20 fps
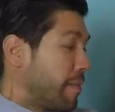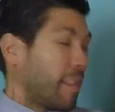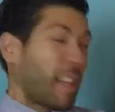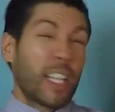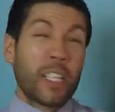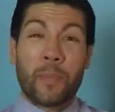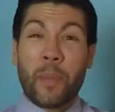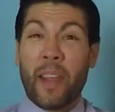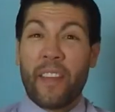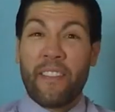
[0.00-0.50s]

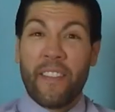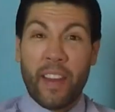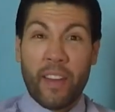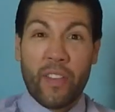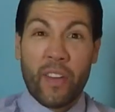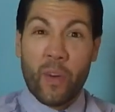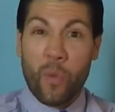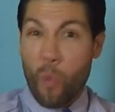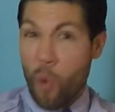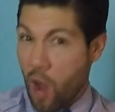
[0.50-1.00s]
that's my
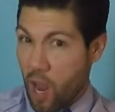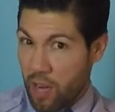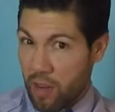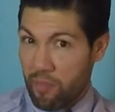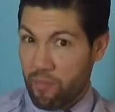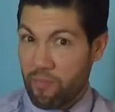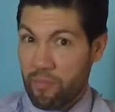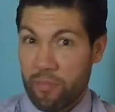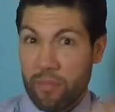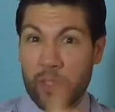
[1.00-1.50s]
favorite
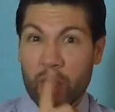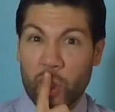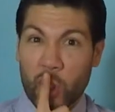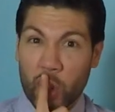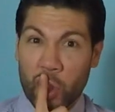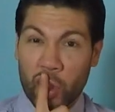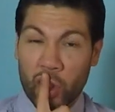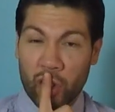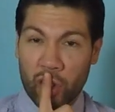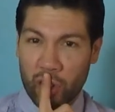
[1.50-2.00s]

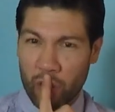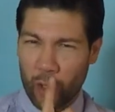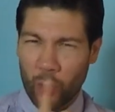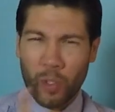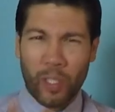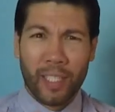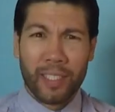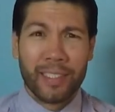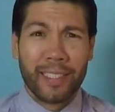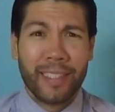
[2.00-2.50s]
one.
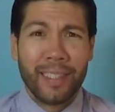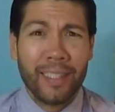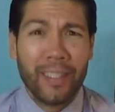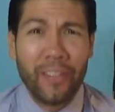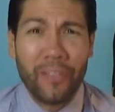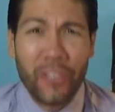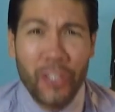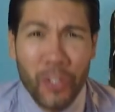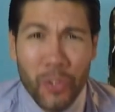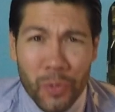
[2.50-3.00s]
Who doesn't
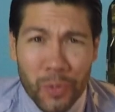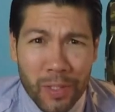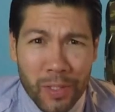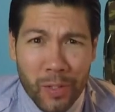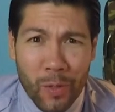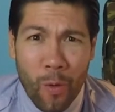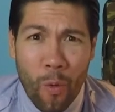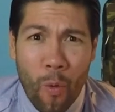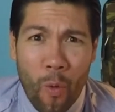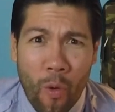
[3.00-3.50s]
love
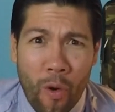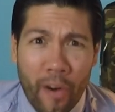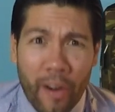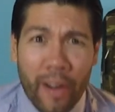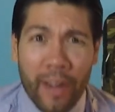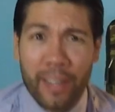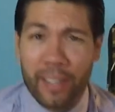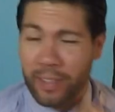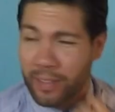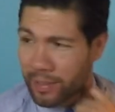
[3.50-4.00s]

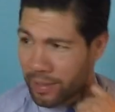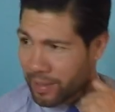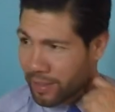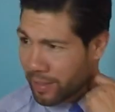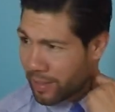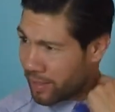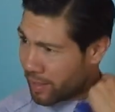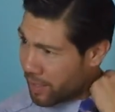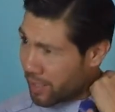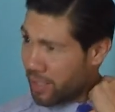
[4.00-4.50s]

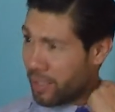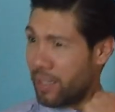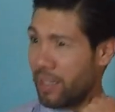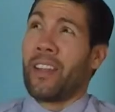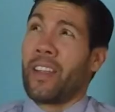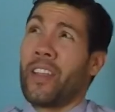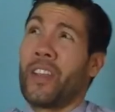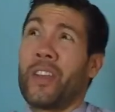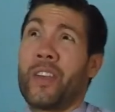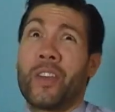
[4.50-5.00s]
unicorns?
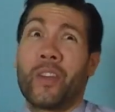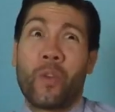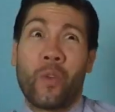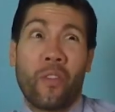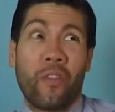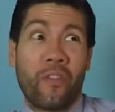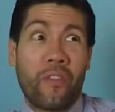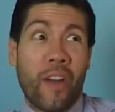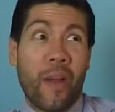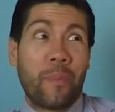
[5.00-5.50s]

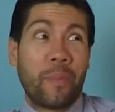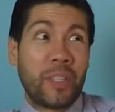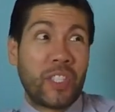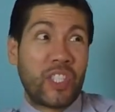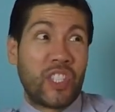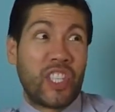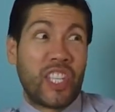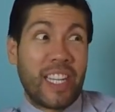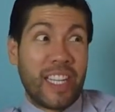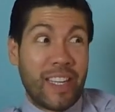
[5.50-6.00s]
Unicorn
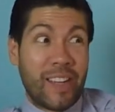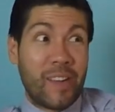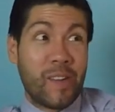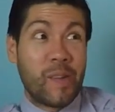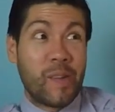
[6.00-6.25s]
Frappuccino.